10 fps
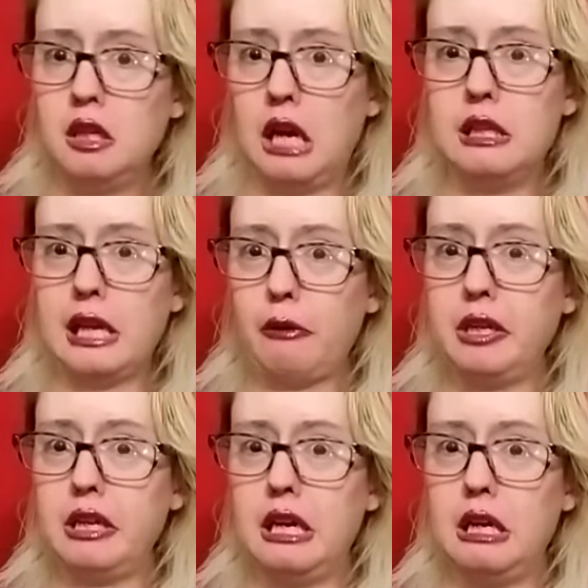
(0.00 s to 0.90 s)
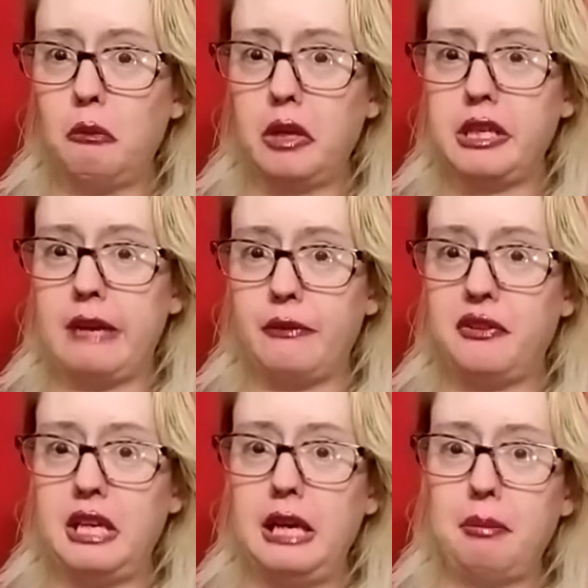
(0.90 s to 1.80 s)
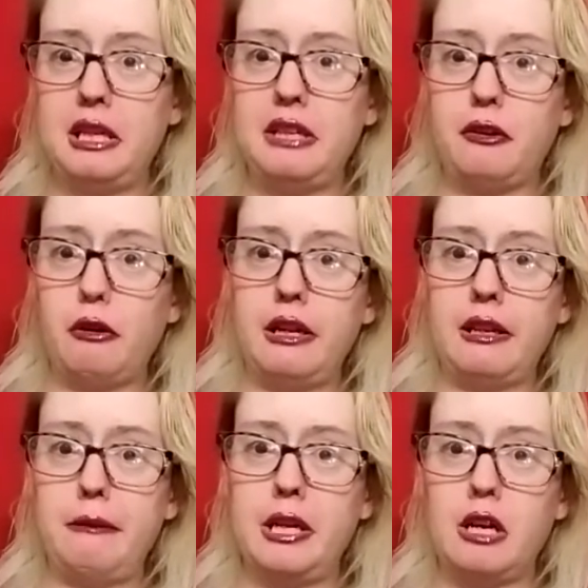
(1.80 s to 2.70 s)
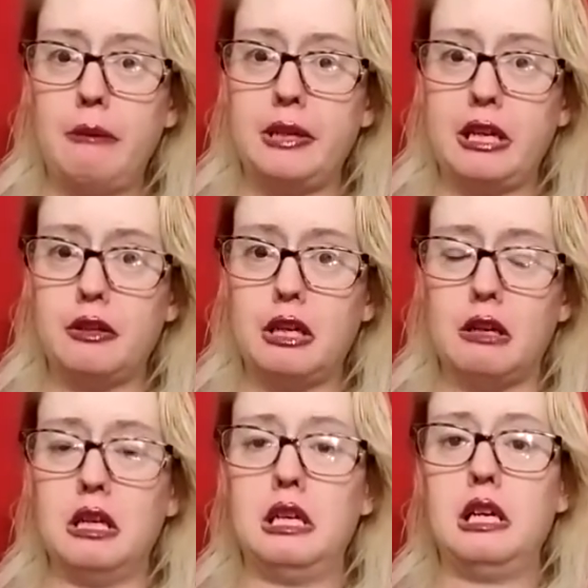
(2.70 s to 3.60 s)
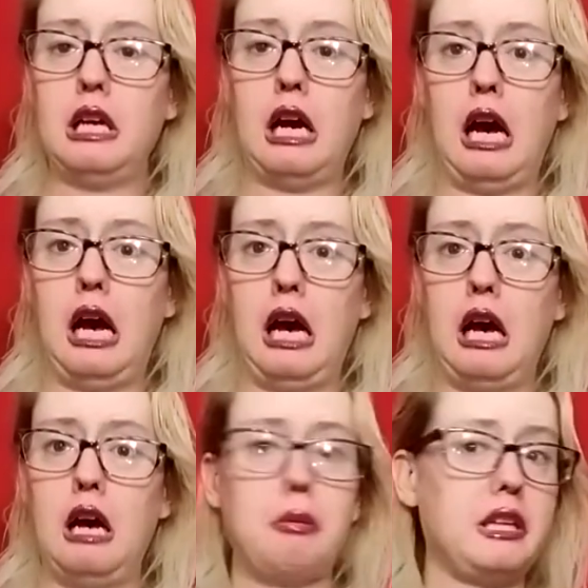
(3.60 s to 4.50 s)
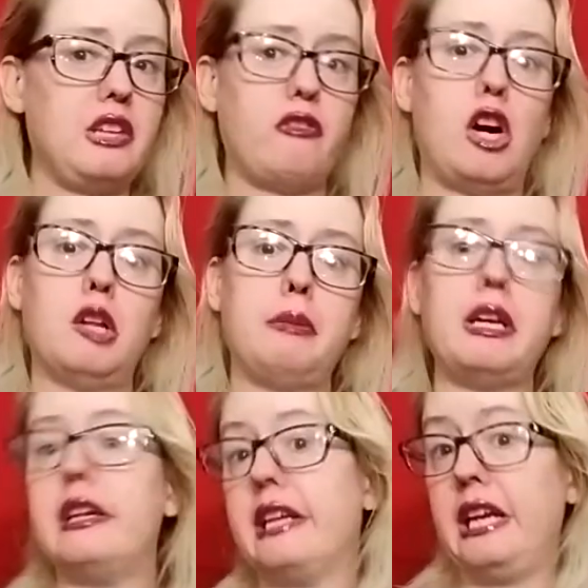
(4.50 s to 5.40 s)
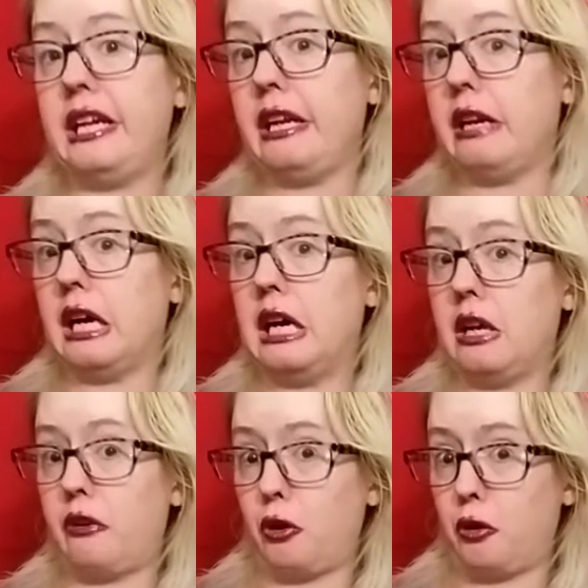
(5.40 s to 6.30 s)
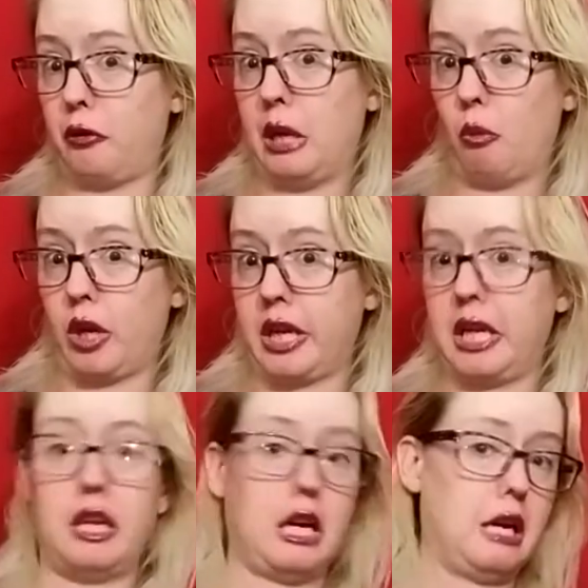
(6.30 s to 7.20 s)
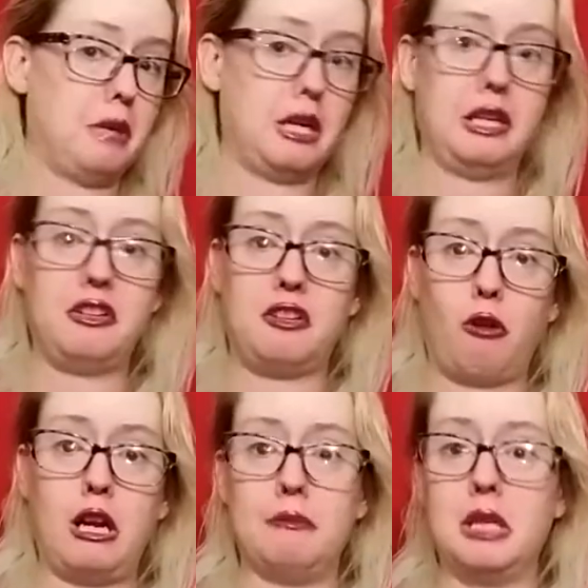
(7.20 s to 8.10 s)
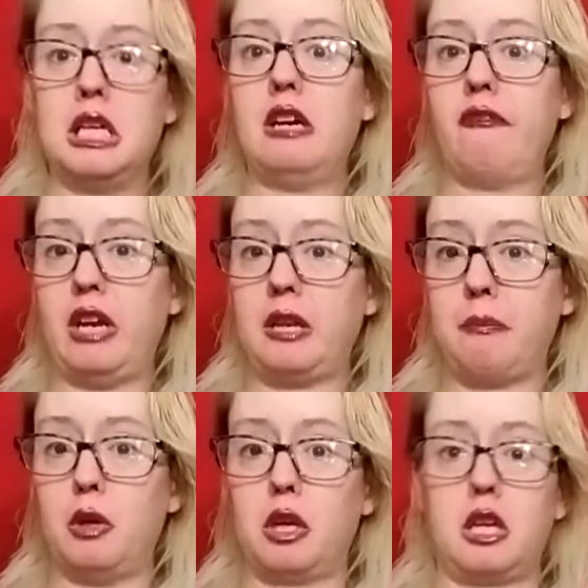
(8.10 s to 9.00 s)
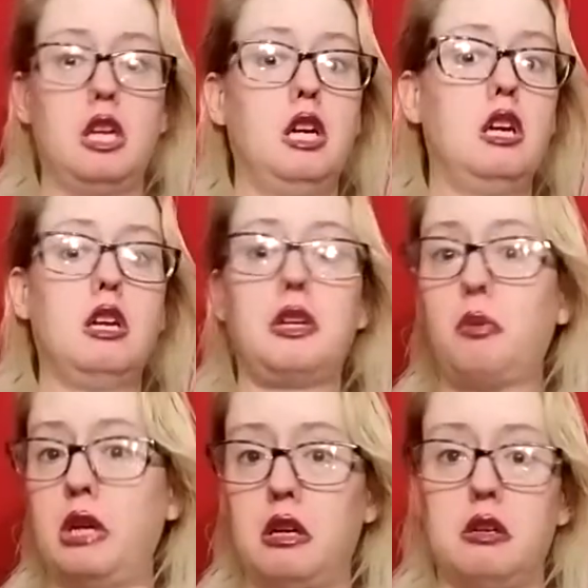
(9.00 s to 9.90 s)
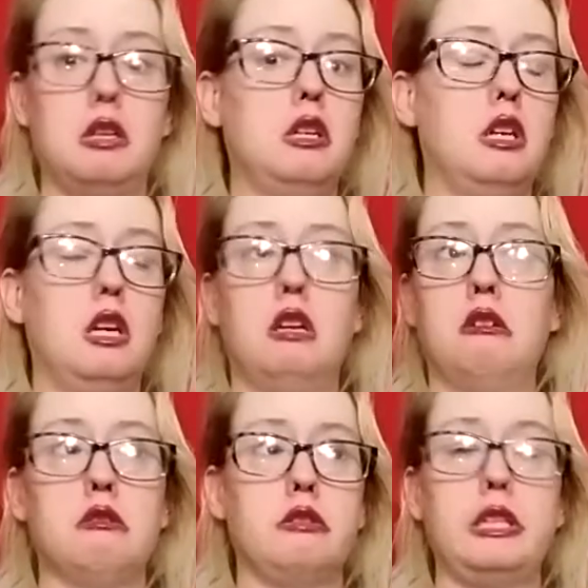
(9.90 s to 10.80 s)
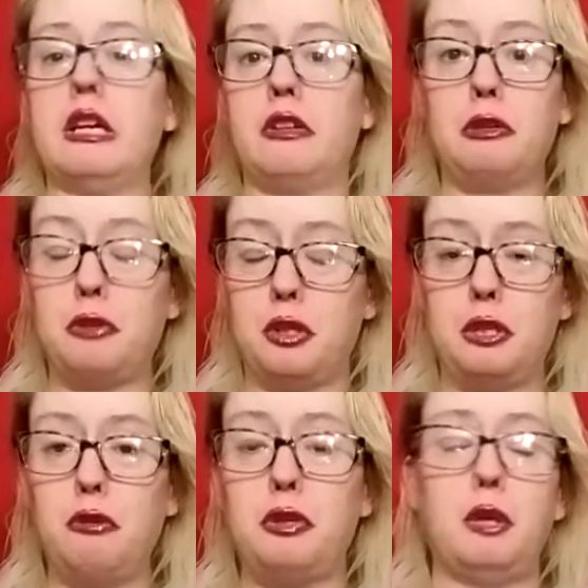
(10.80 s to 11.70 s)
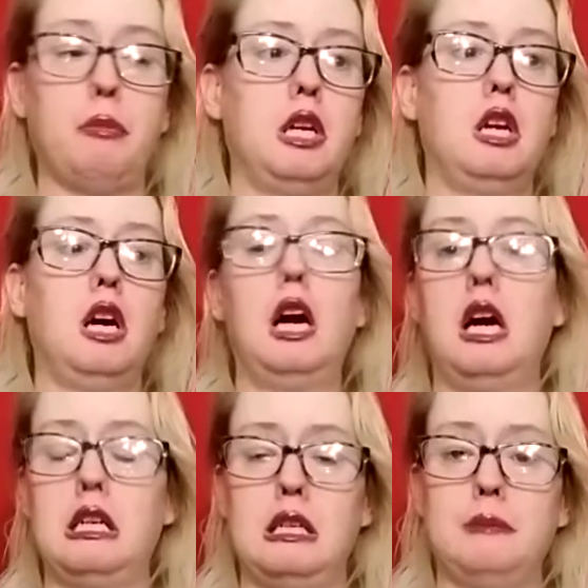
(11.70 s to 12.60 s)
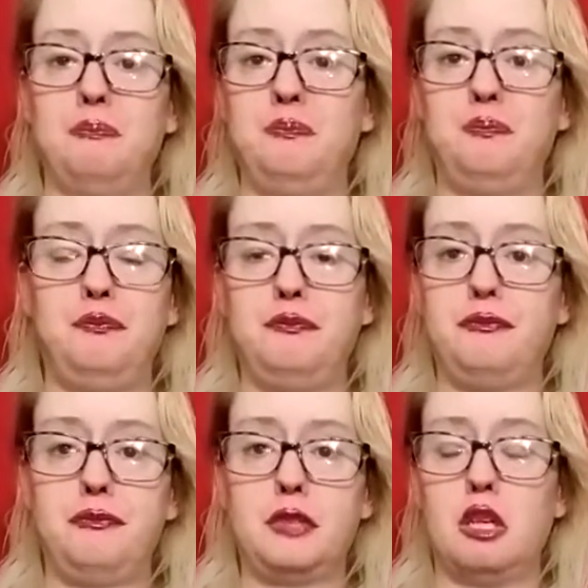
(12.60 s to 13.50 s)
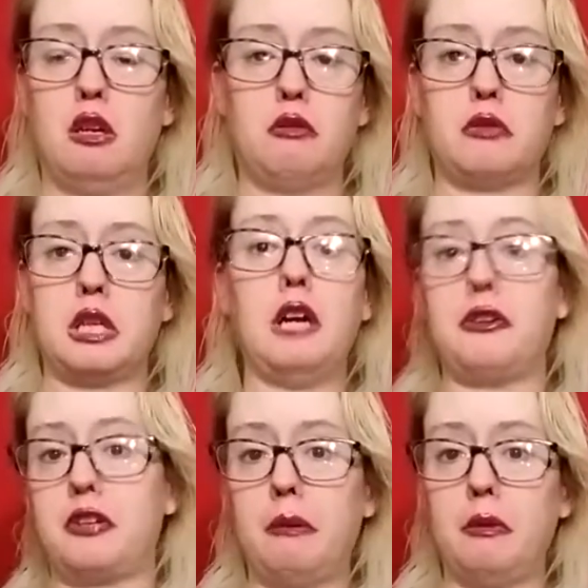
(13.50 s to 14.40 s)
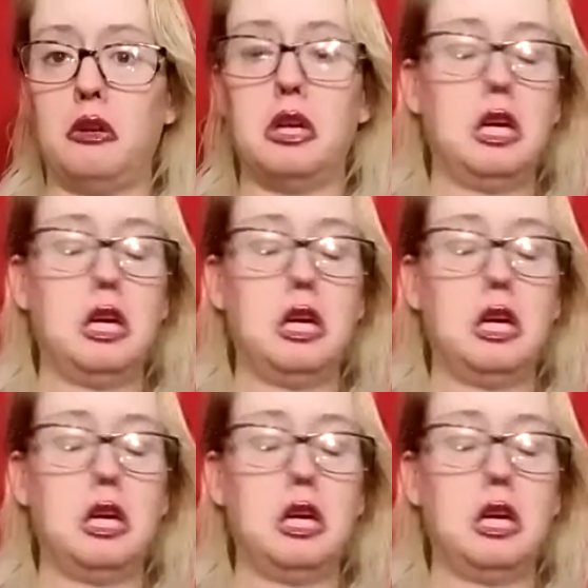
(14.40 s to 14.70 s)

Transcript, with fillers: I like what, uh, what you have to say. Please go ahead and leave me a comment down there. Uh, please follow me on any uh, social networking. I'm on Instagram, Facebook, Twitter. Oh, yeah, YouTube. Um, oh, gosh, Tumblr.